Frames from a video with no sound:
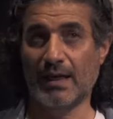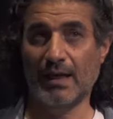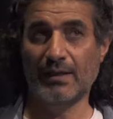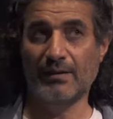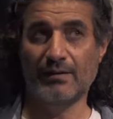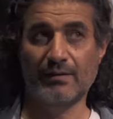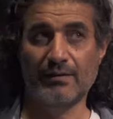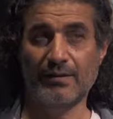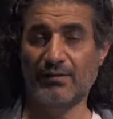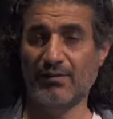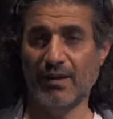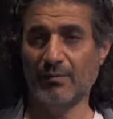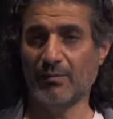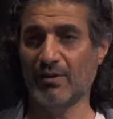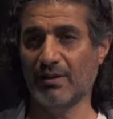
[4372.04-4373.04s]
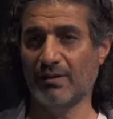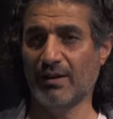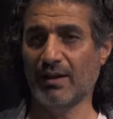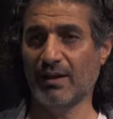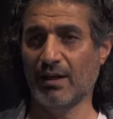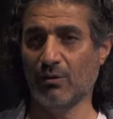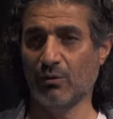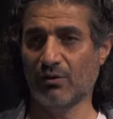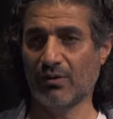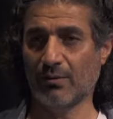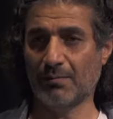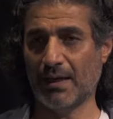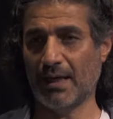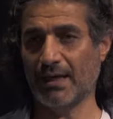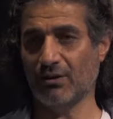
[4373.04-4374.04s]
And the same criteria was
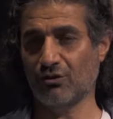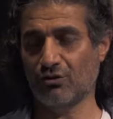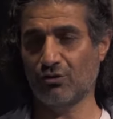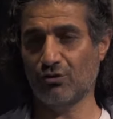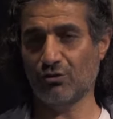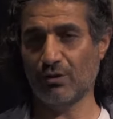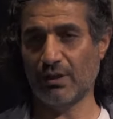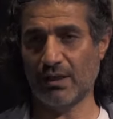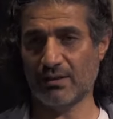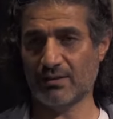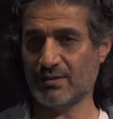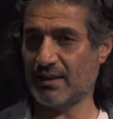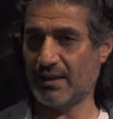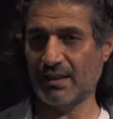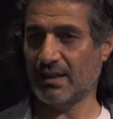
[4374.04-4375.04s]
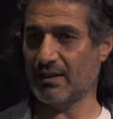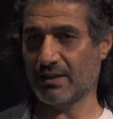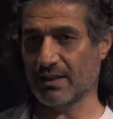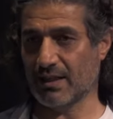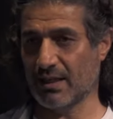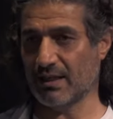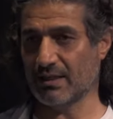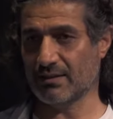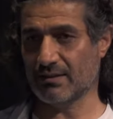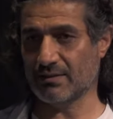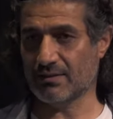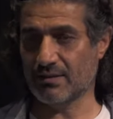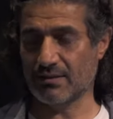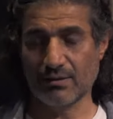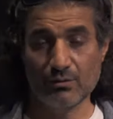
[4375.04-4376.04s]
applying to Nuri as any other
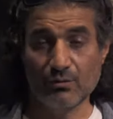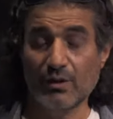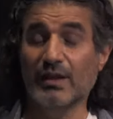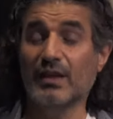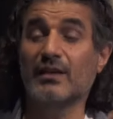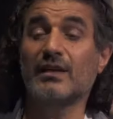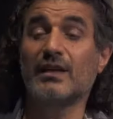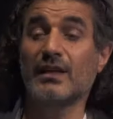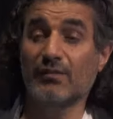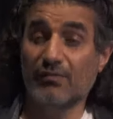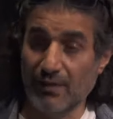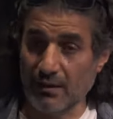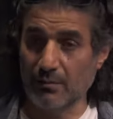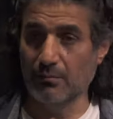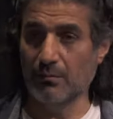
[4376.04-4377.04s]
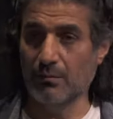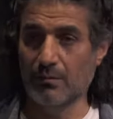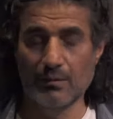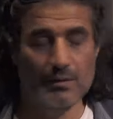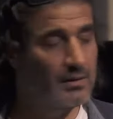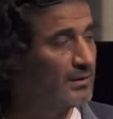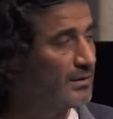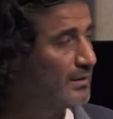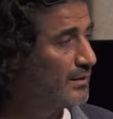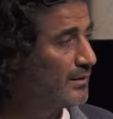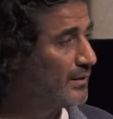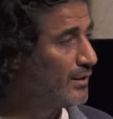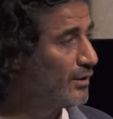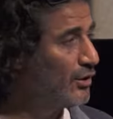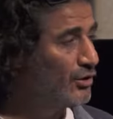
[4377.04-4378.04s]
characters, you know, in a film.
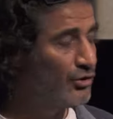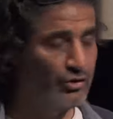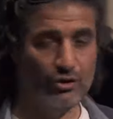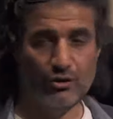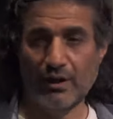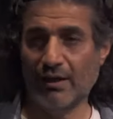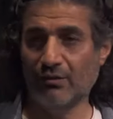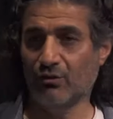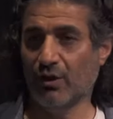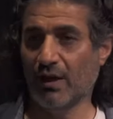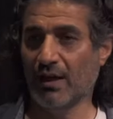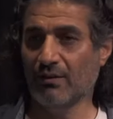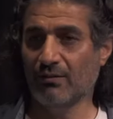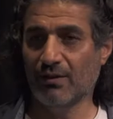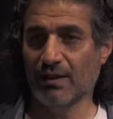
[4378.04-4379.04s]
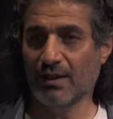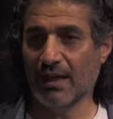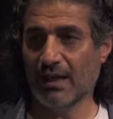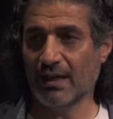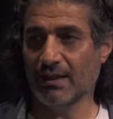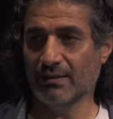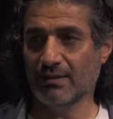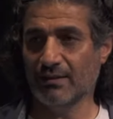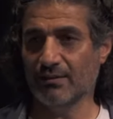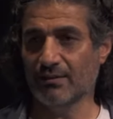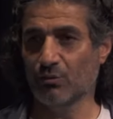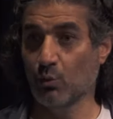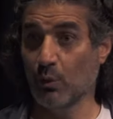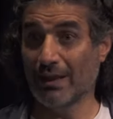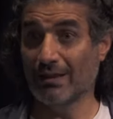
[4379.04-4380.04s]
So you have to have the character's
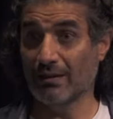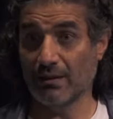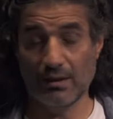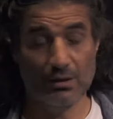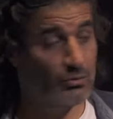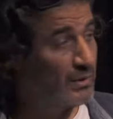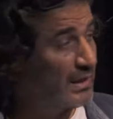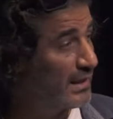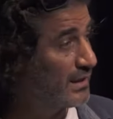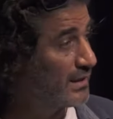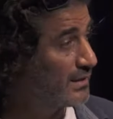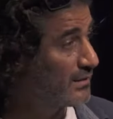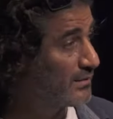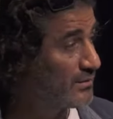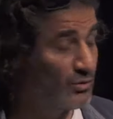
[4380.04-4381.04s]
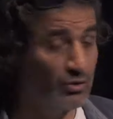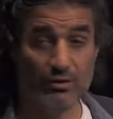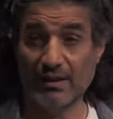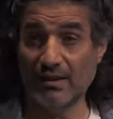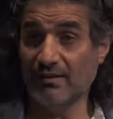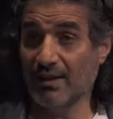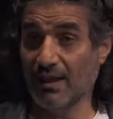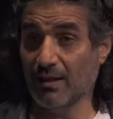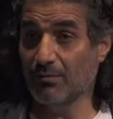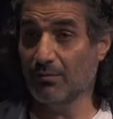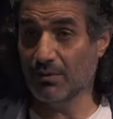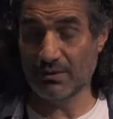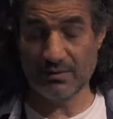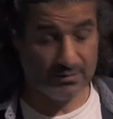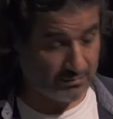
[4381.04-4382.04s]
will, you know, like it's not giving up,
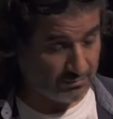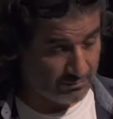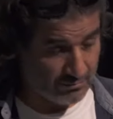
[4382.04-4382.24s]
it's